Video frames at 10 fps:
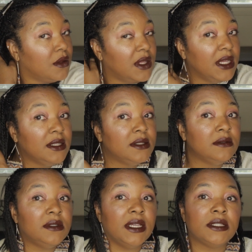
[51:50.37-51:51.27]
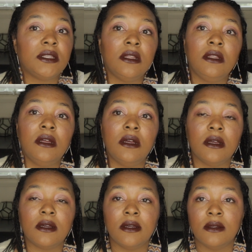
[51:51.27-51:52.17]
so that's the
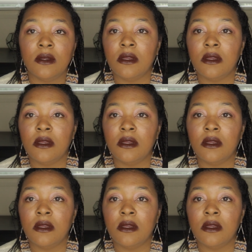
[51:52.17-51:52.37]
look.